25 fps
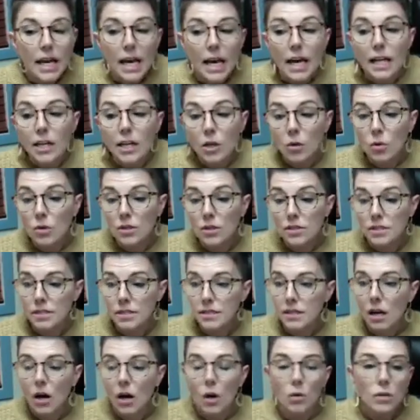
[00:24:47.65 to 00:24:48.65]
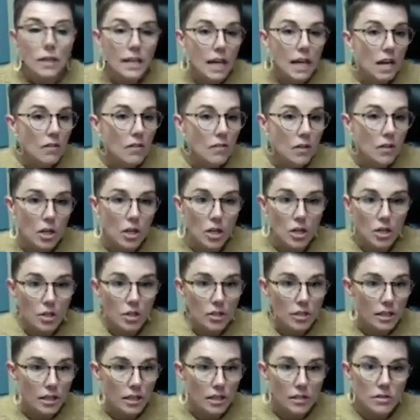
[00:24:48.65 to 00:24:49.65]
And of course, only having
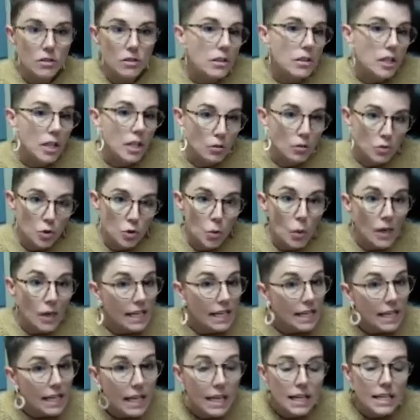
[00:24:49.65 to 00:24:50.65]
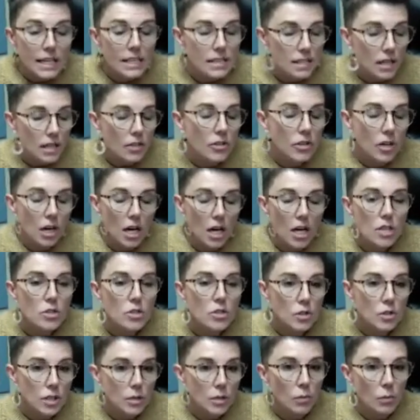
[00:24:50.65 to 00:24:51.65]
120 kids, under
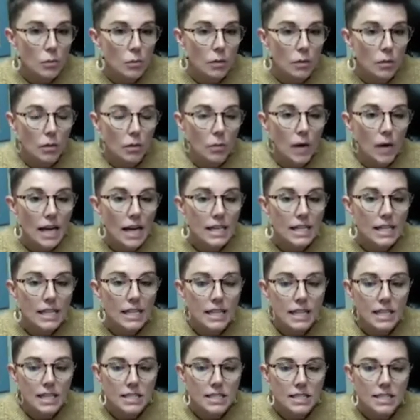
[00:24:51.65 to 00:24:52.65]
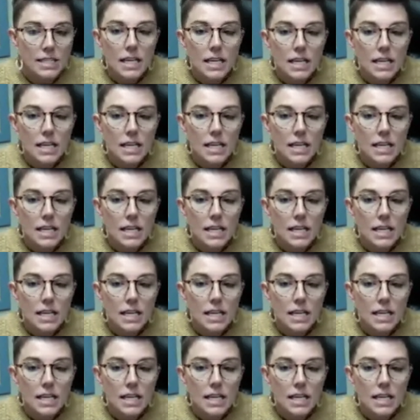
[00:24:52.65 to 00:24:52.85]
100 when we were writing these,